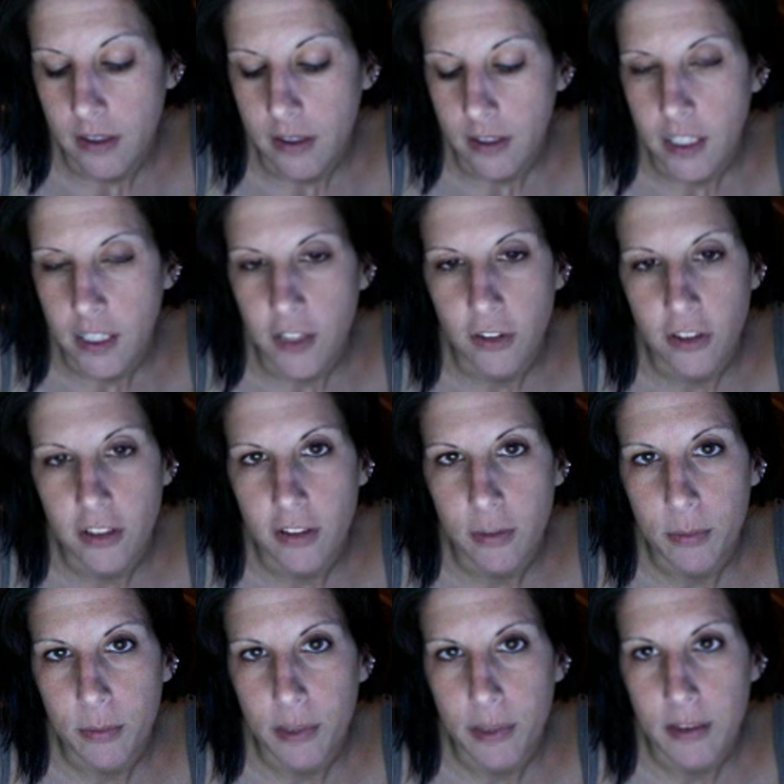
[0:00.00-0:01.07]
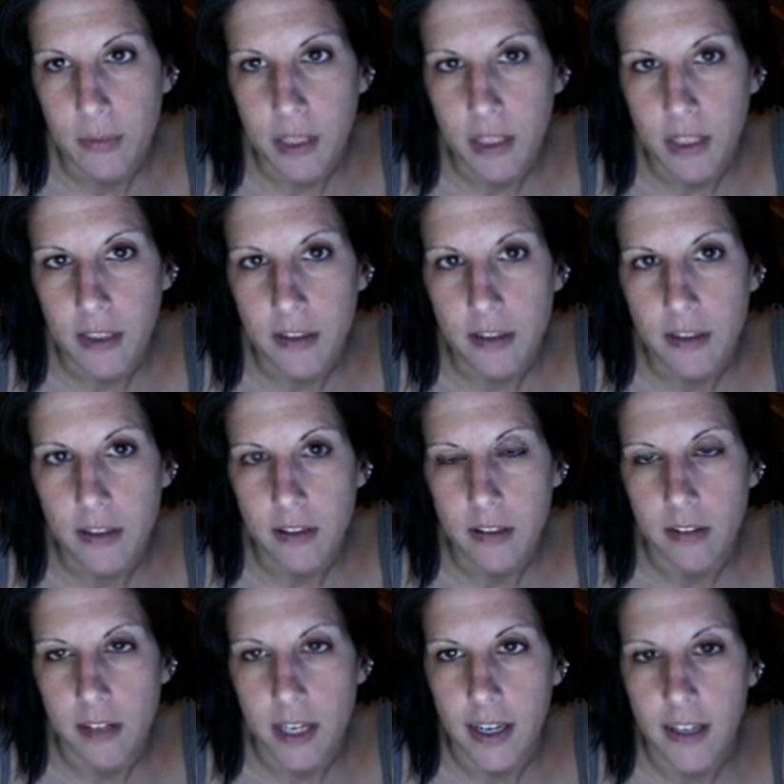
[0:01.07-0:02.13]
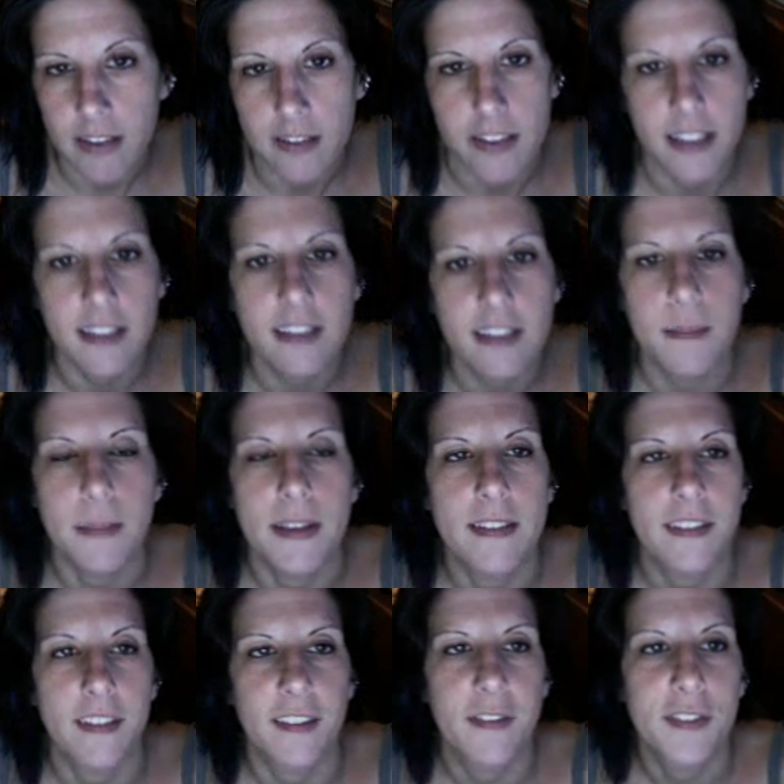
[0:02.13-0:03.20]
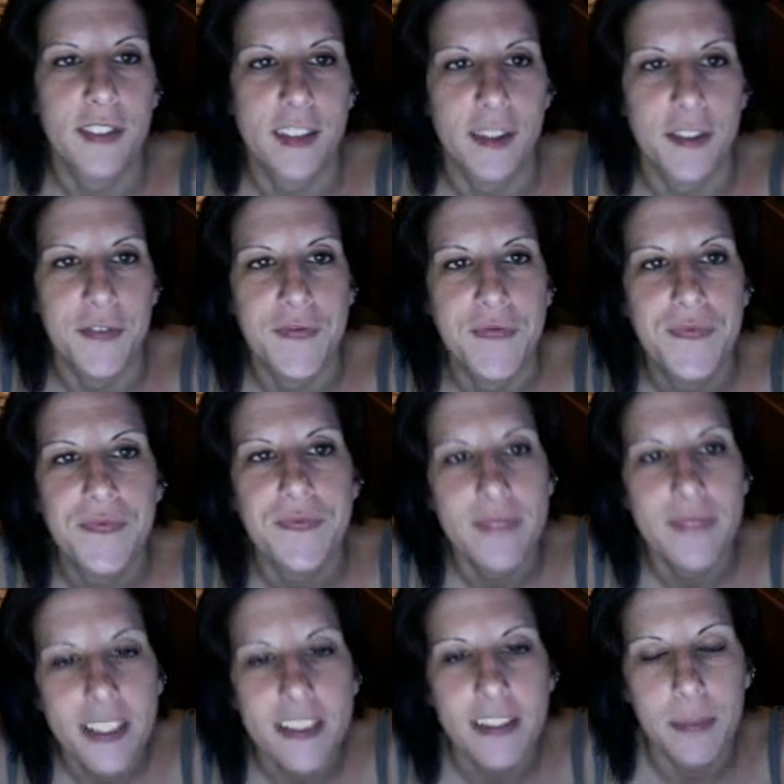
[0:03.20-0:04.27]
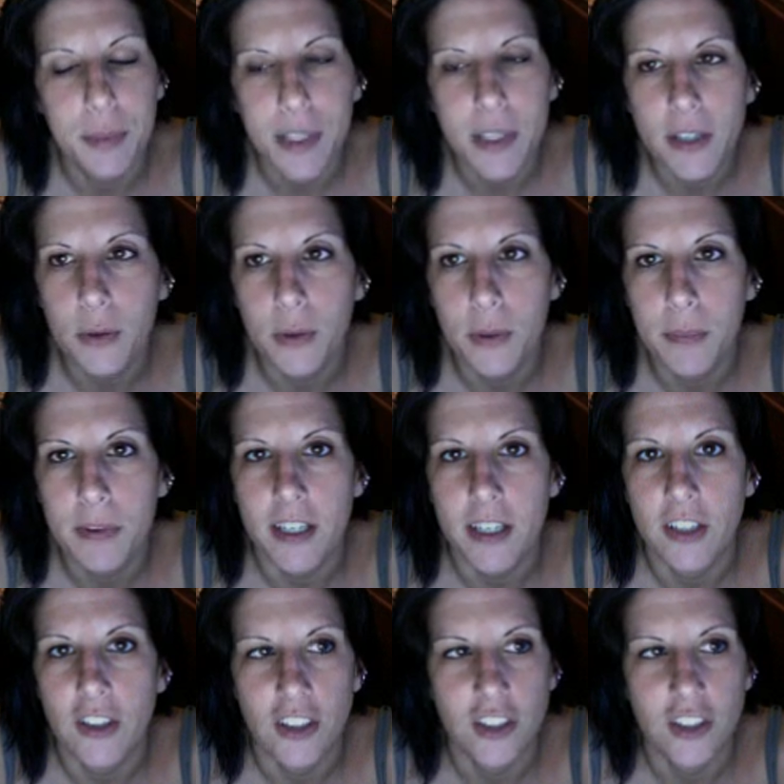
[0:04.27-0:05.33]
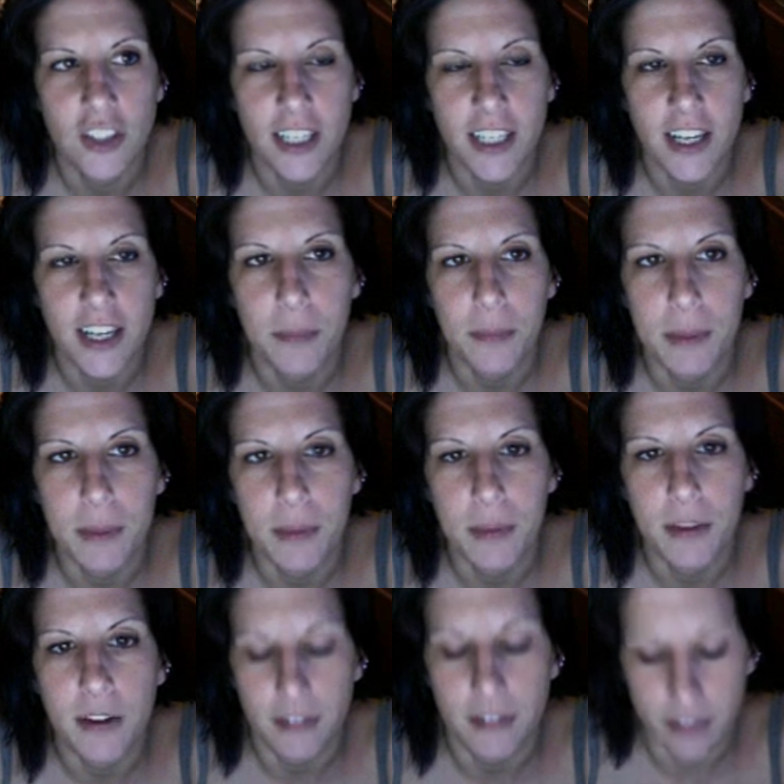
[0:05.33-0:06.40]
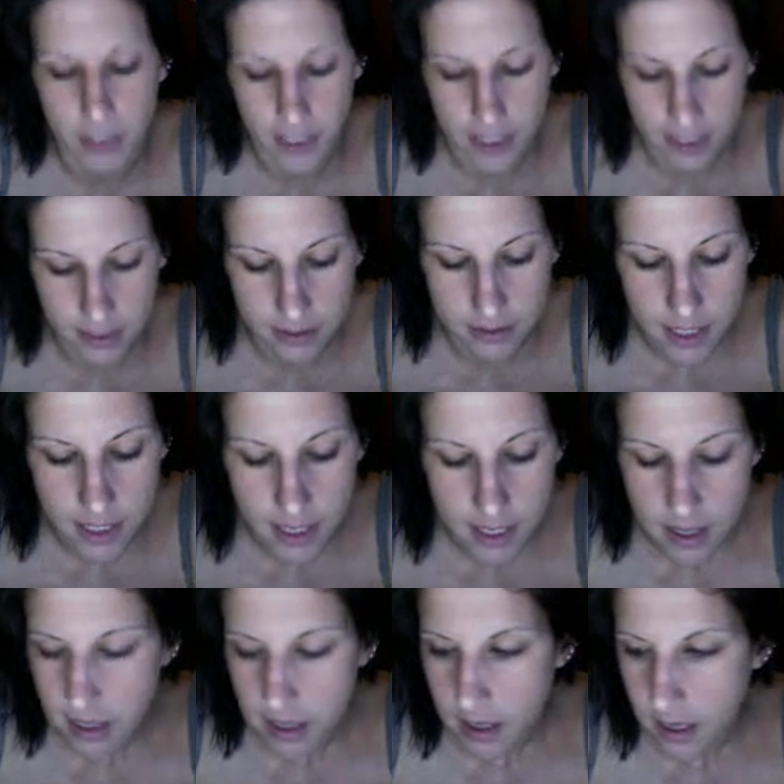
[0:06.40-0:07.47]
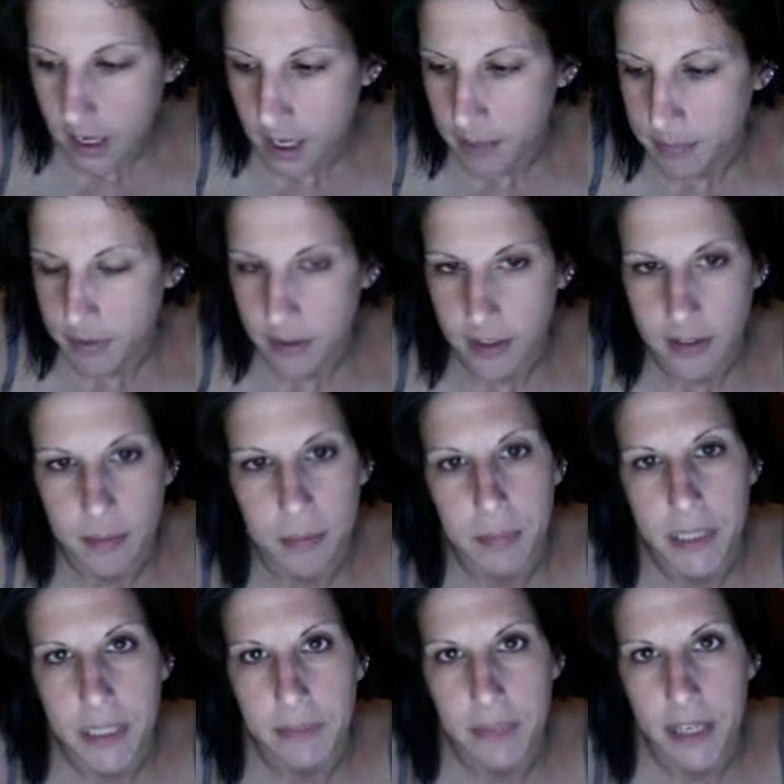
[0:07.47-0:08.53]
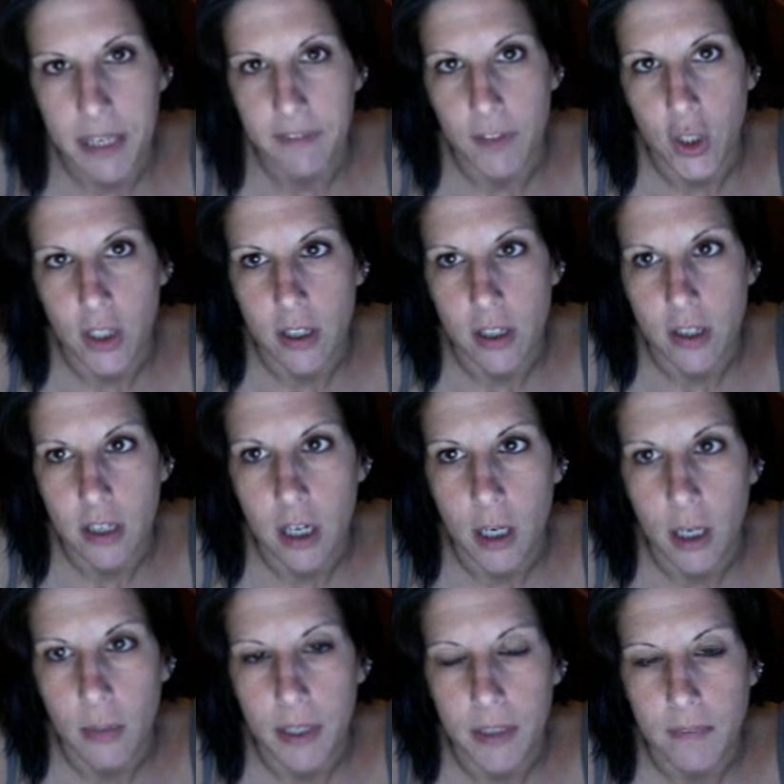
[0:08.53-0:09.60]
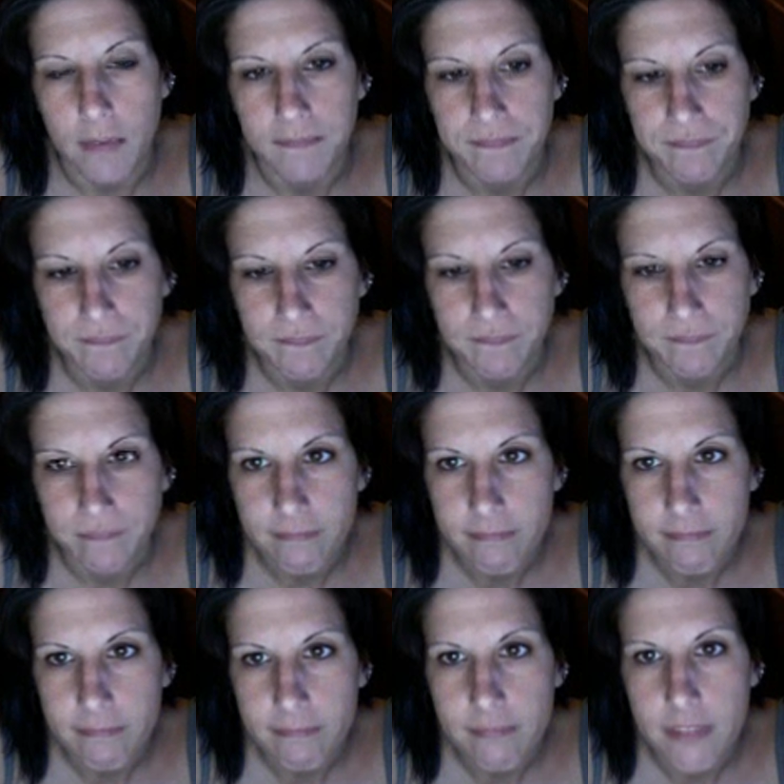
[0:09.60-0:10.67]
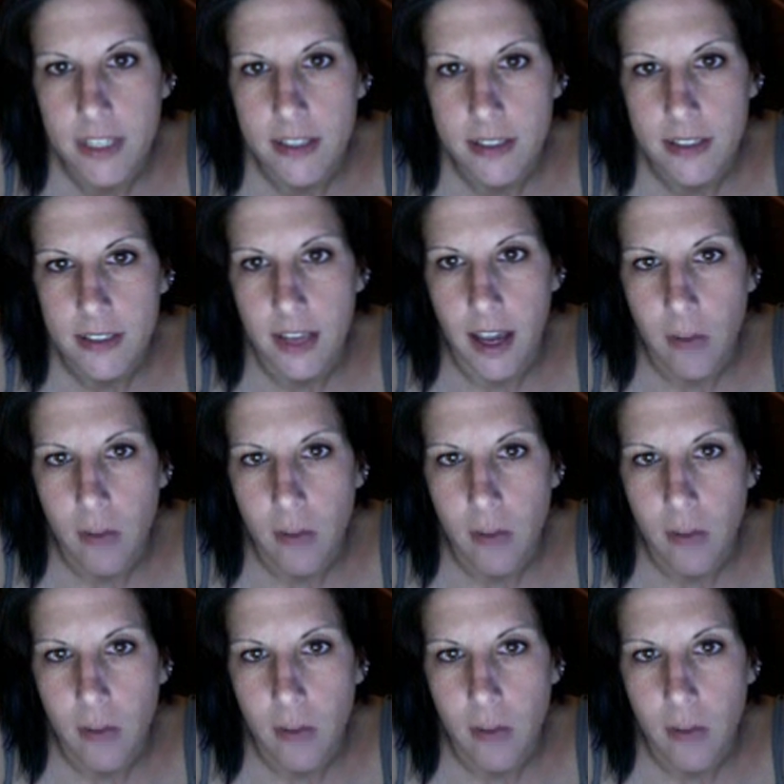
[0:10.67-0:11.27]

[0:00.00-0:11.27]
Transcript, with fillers: you know, it just reminds me to say nice things to myself. So it's a pretty cool website. You should check it out. The people there are really nice. Um, so that's bemindful.com. And yeah.